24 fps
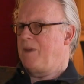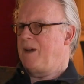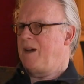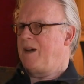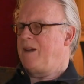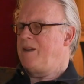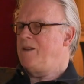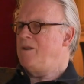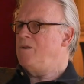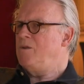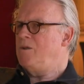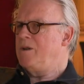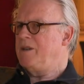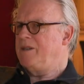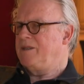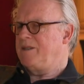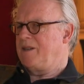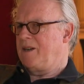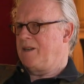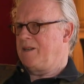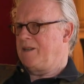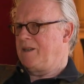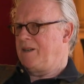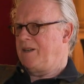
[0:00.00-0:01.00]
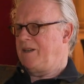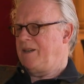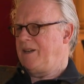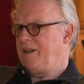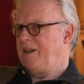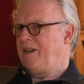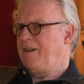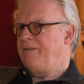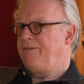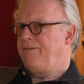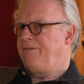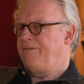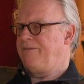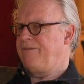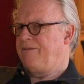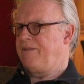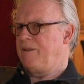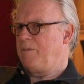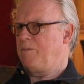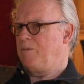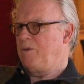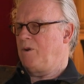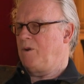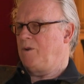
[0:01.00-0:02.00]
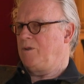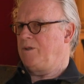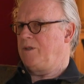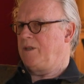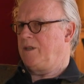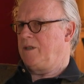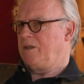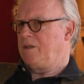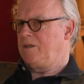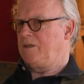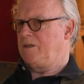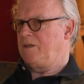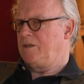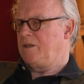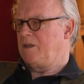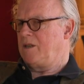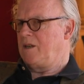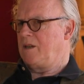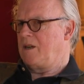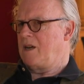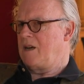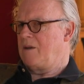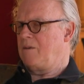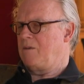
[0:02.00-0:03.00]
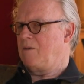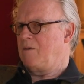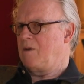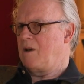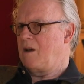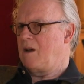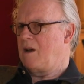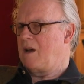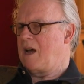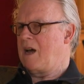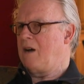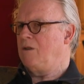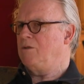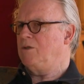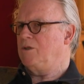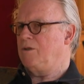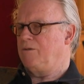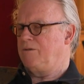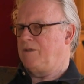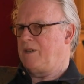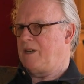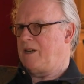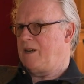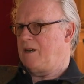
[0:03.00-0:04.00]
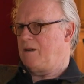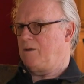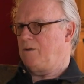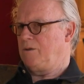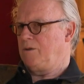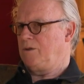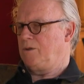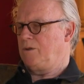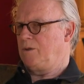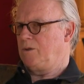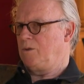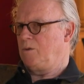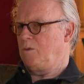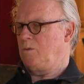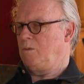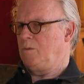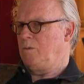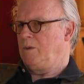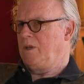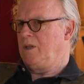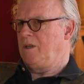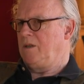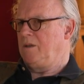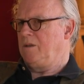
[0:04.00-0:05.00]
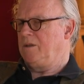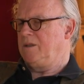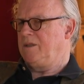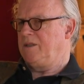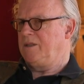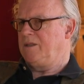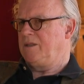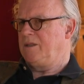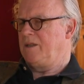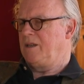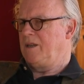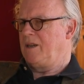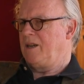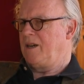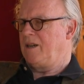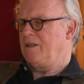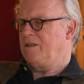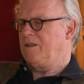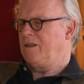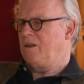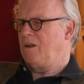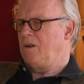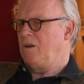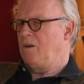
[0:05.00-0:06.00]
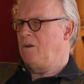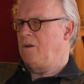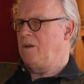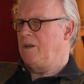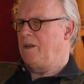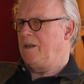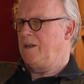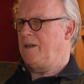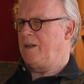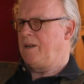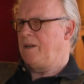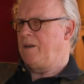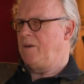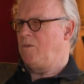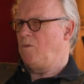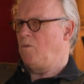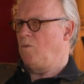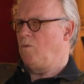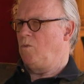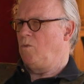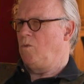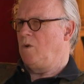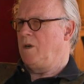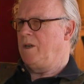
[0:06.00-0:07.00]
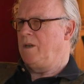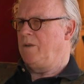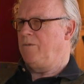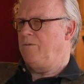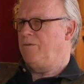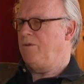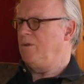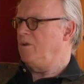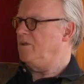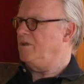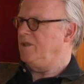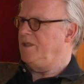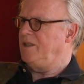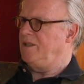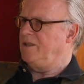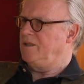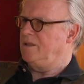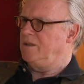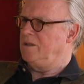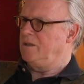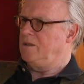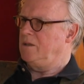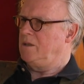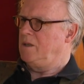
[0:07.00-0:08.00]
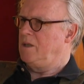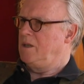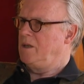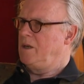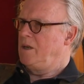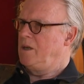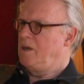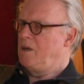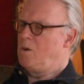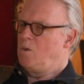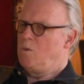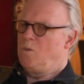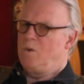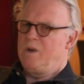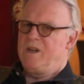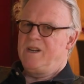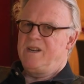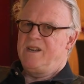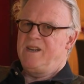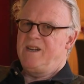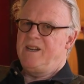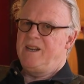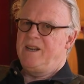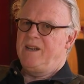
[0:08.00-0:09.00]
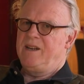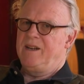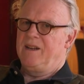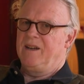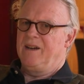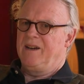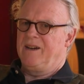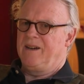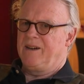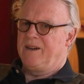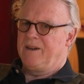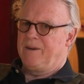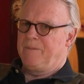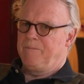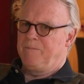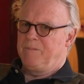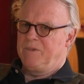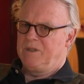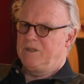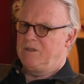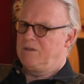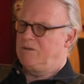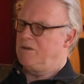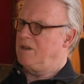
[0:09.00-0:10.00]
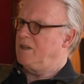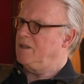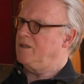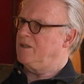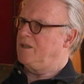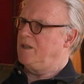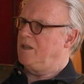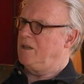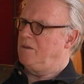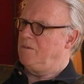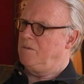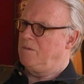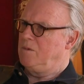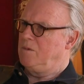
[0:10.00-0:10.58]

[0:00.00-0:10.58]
I knew exactly if the project out of the house will last longer than one full season, we need structure